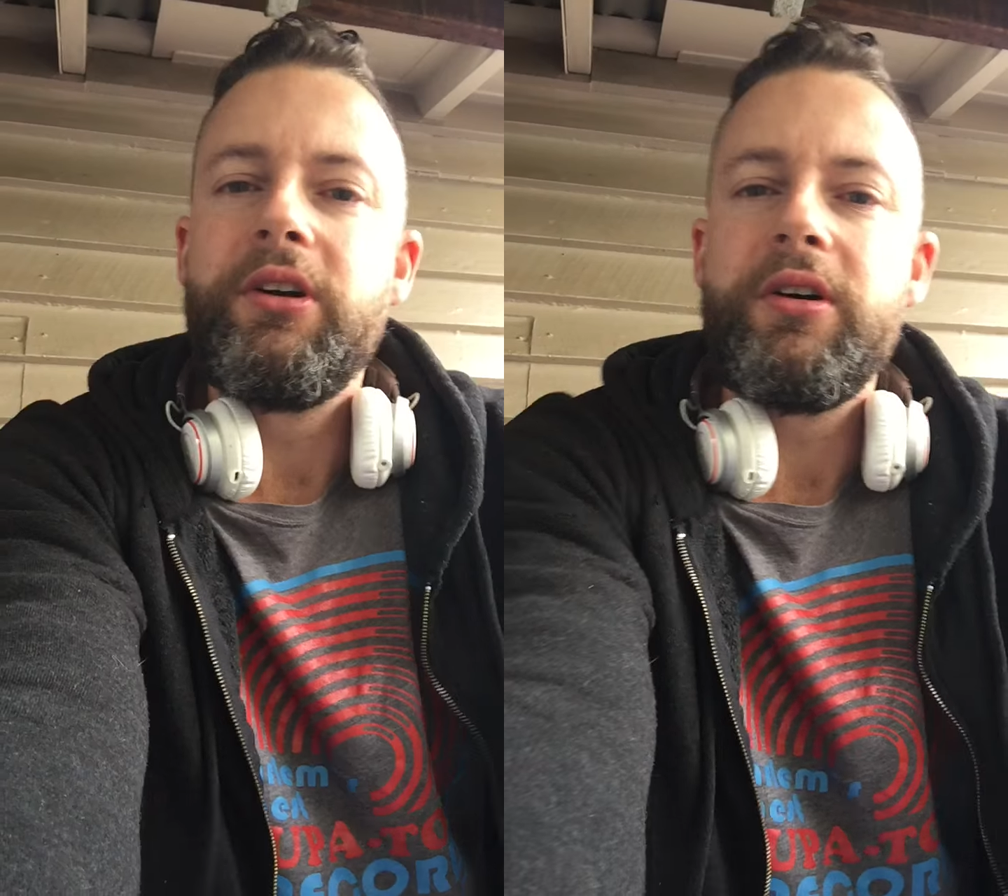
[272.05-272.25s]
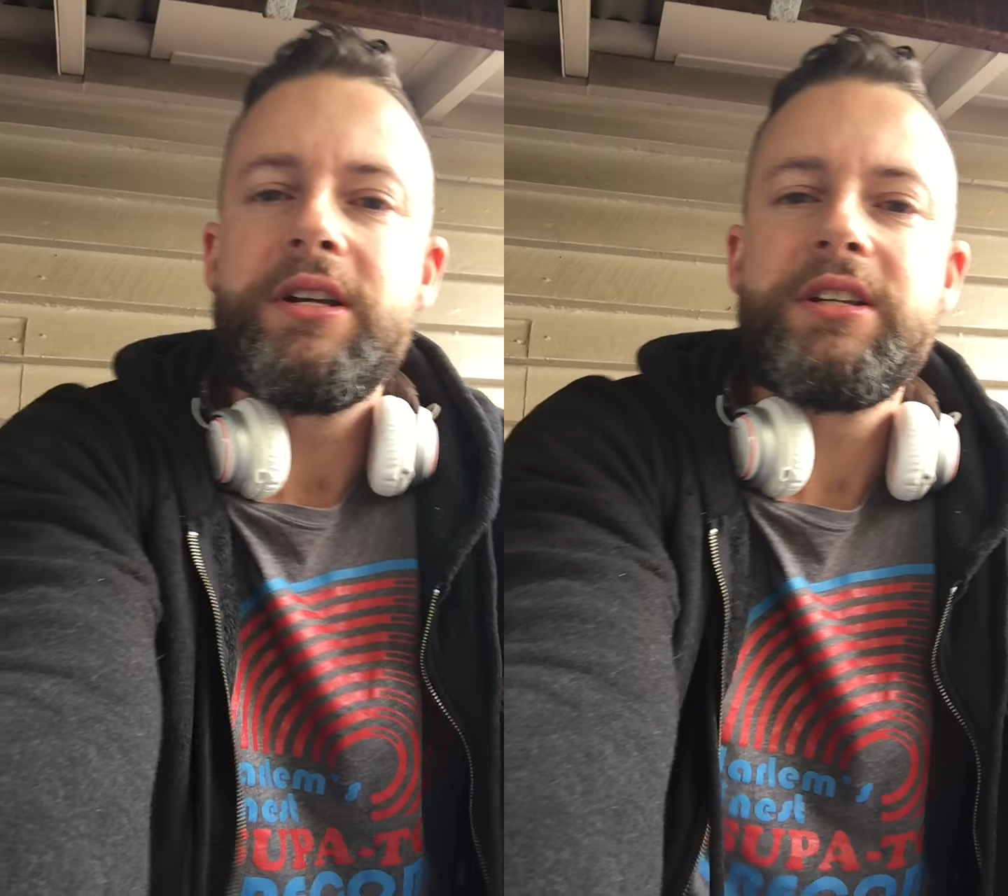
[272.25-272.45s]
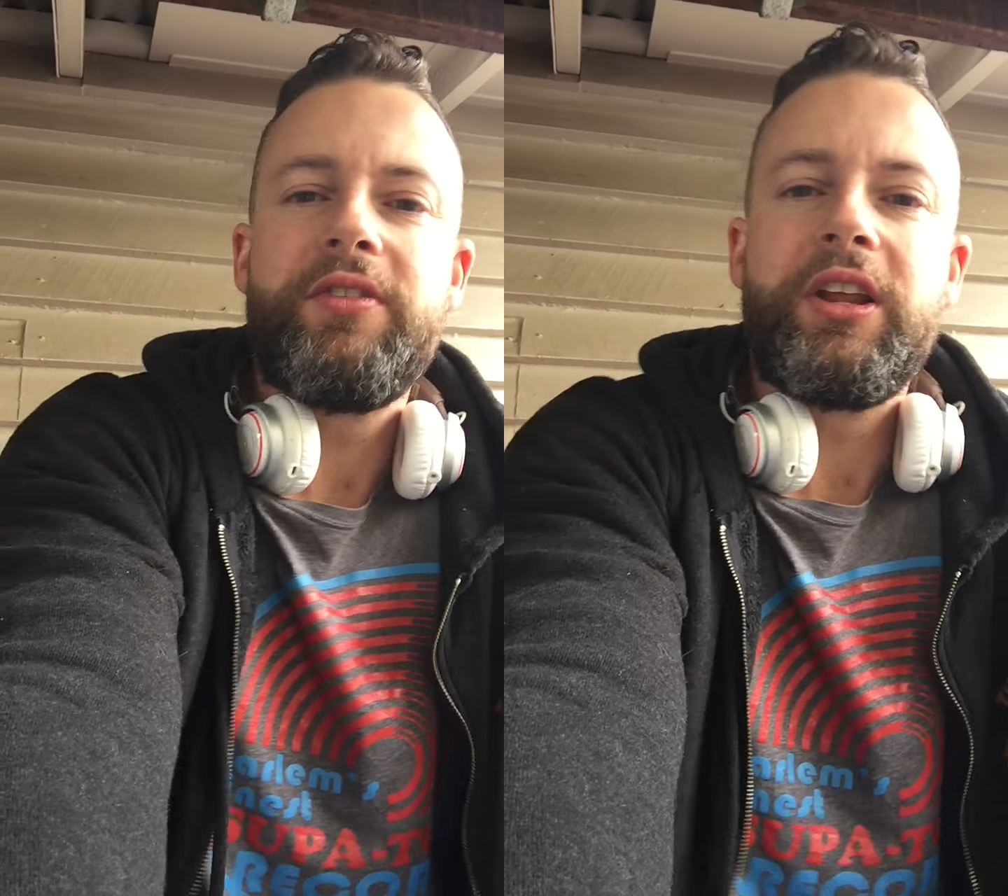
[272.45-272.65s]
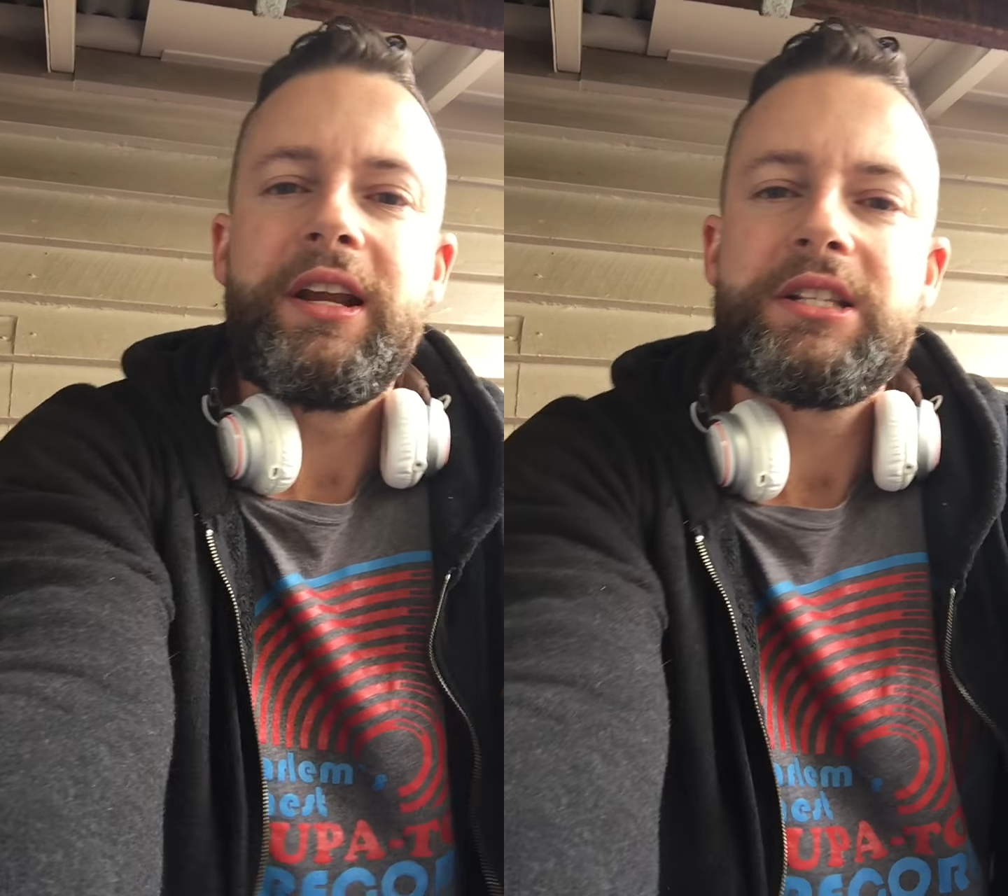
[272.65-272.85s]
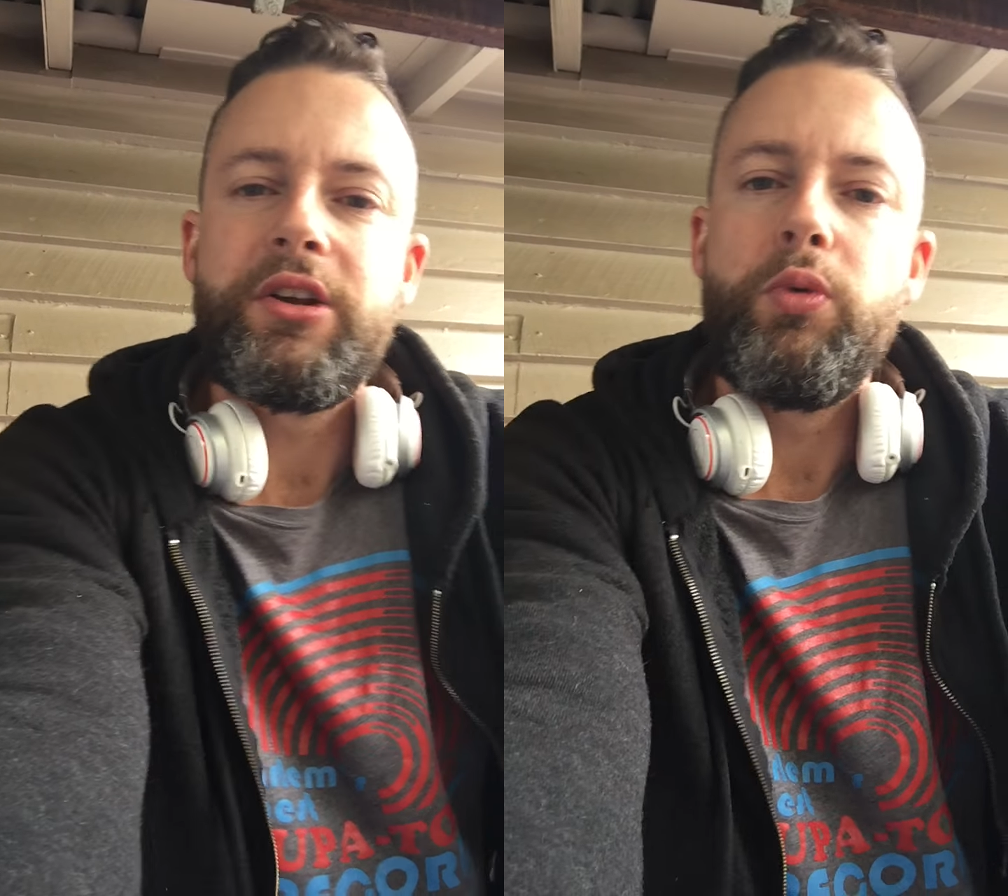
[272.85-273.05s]
guys over the
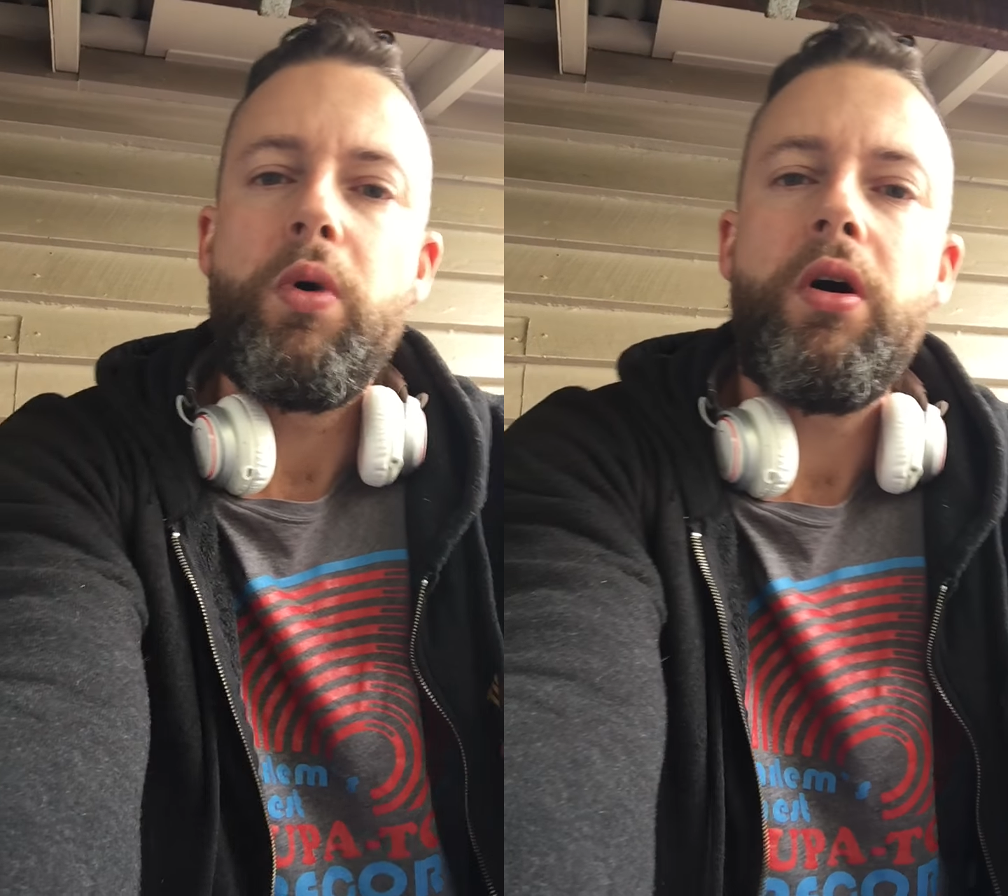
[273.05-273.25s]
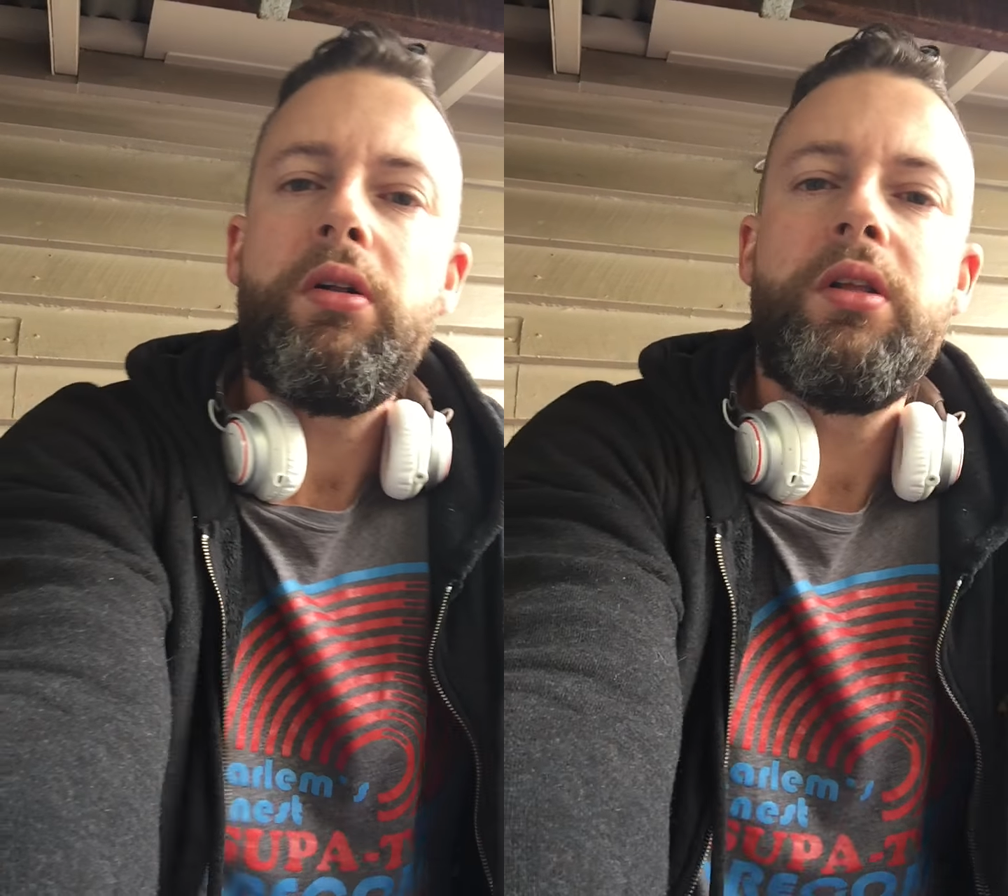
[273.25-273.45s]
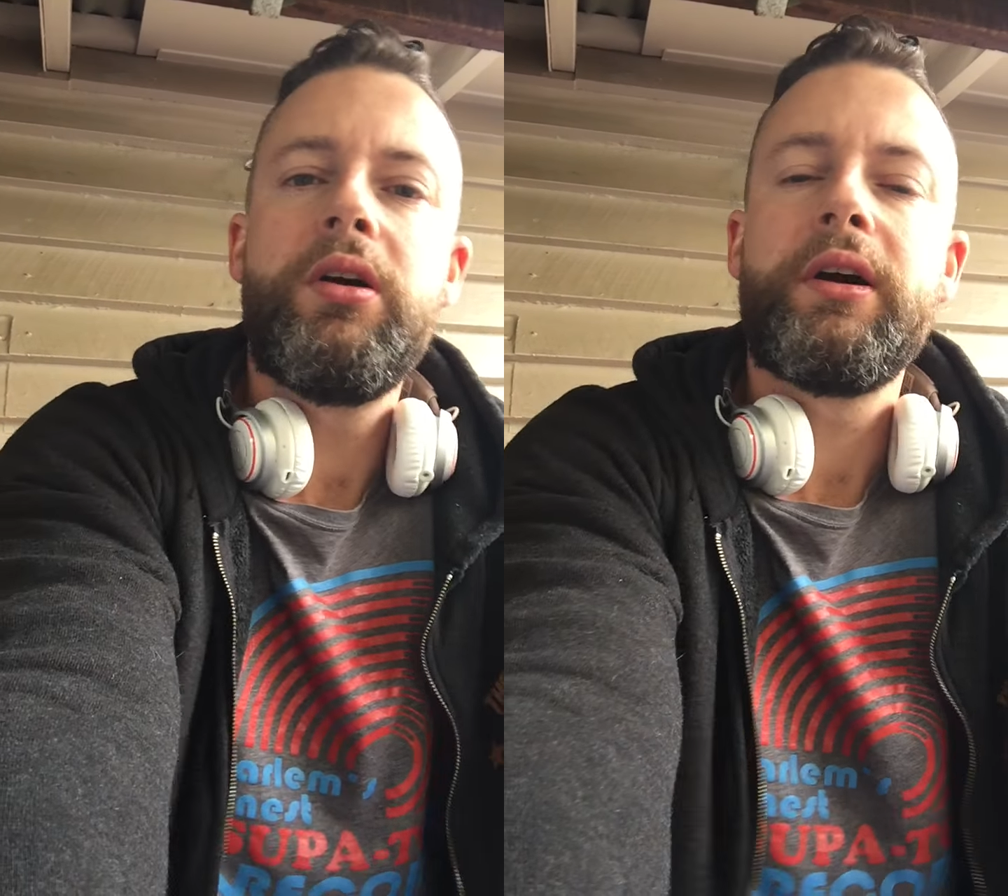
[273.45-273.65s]
next little while.